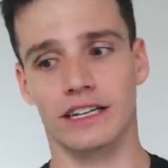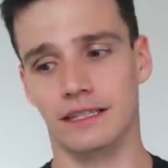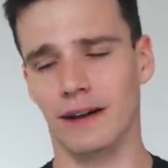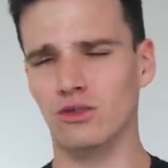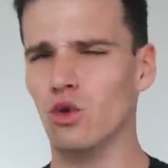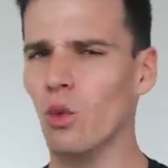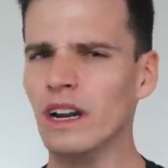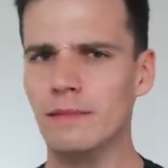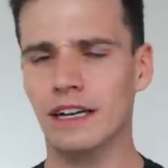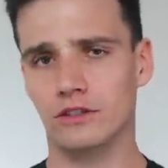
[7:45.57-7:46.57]
It's about
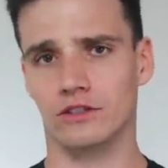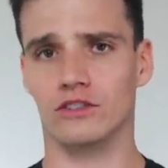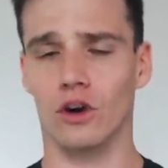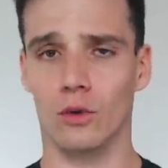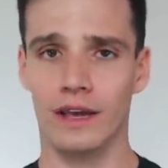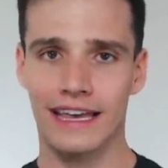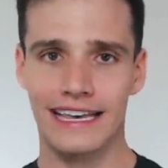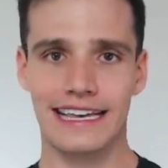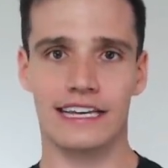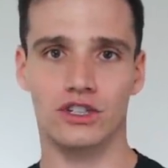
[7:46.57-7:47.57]
20 minutes or so
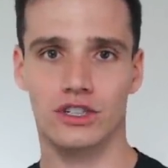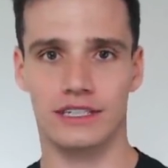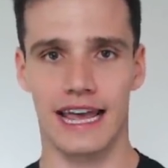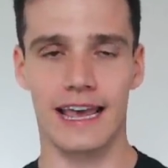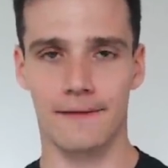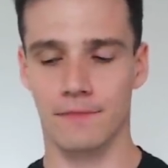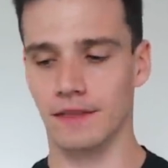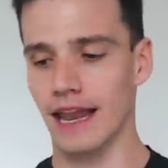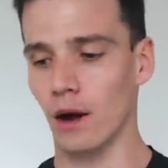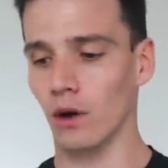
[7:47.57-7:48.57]
each day.
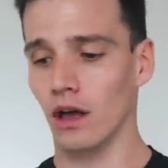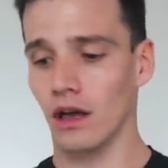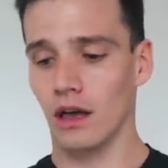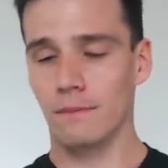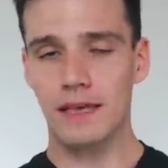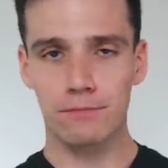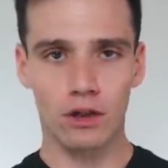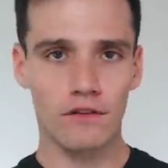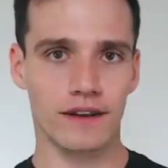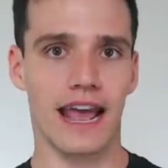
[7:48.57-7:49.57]
Now, people
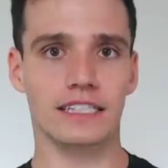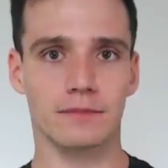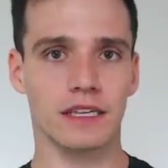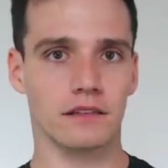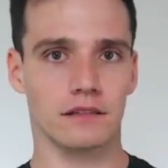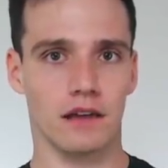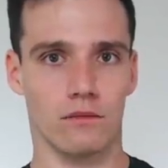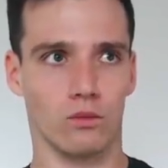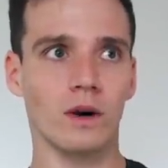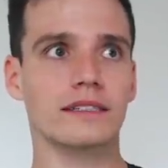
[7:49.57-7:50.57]
often ask me,
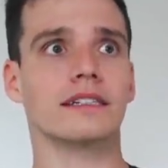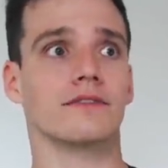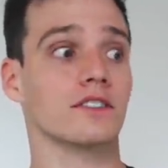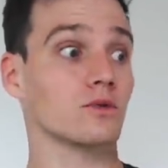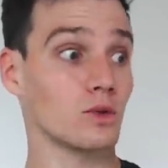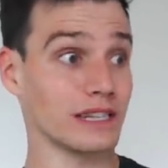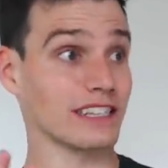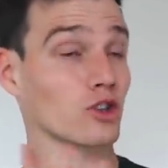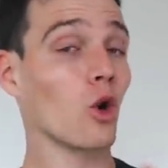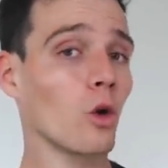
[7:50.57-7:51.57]
what is the difference between
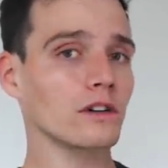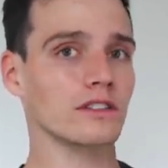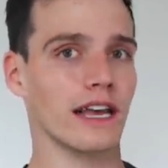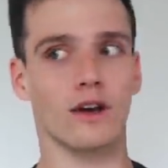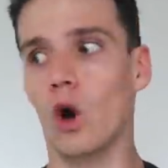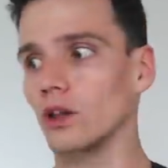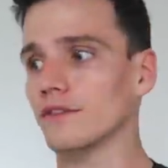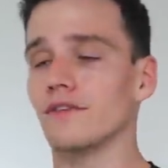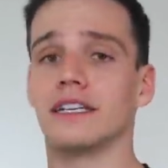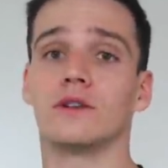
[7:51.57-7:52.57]
this course and all of
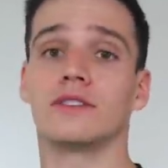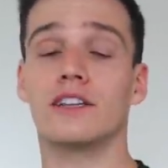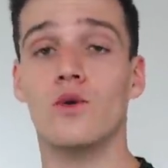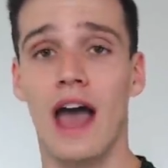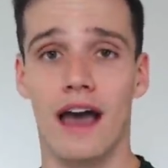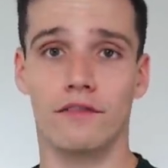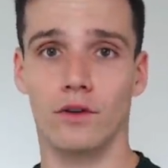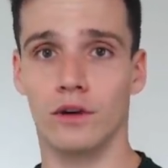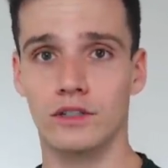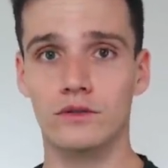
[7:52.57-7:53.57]
the videos that you have
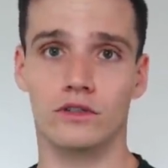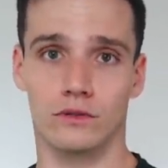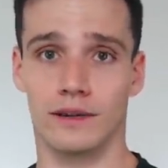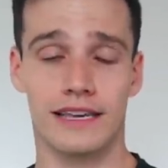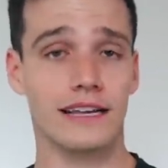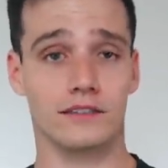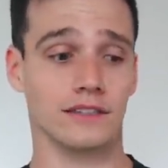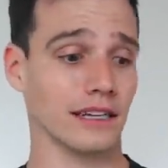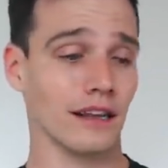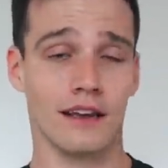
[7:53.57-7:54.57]
on YouTube? And the answer is
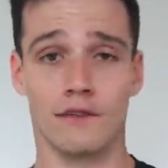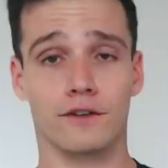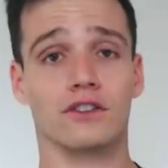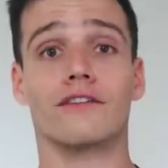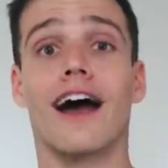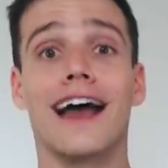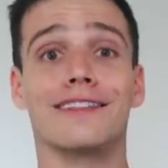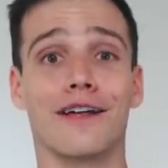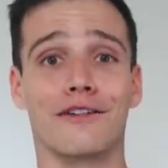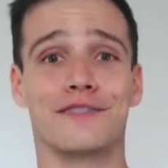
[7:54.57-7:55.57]
that, first off, I
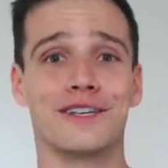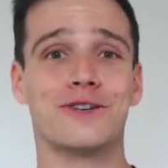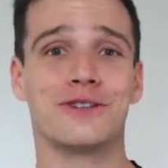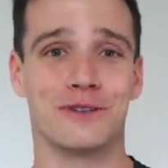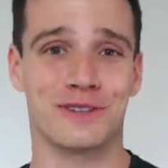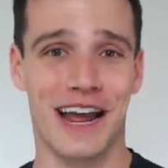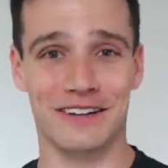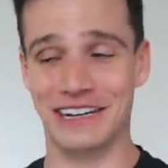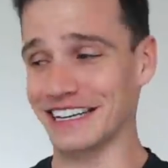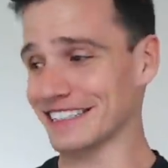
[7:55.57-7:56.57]
love the YouTube
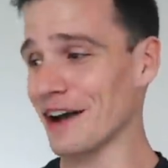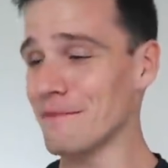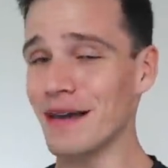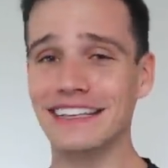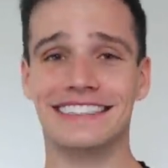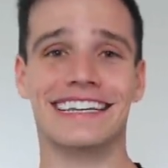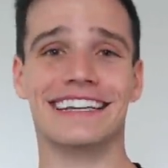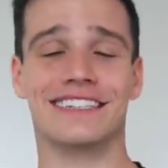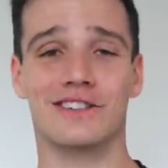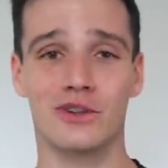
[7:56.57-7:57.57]
channel. It is amazing to
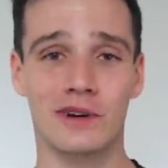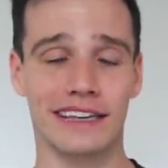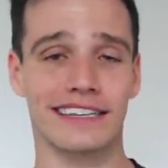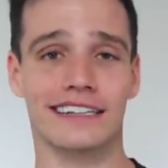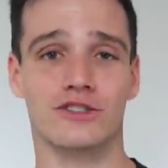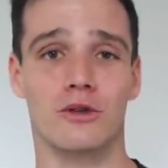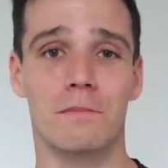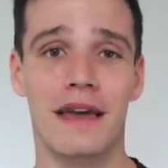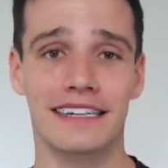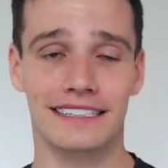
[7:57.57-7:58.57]
get to do, and I think it's
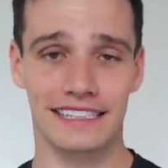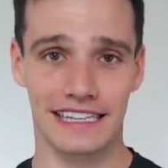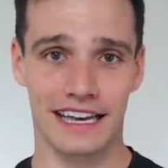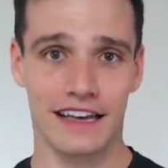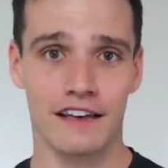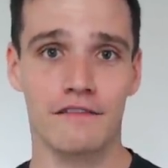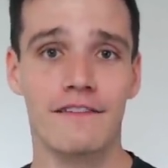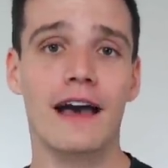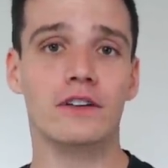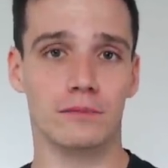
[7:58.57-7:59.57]
tremendously
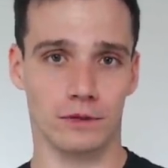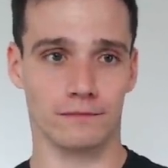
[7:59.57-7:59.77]
valuable.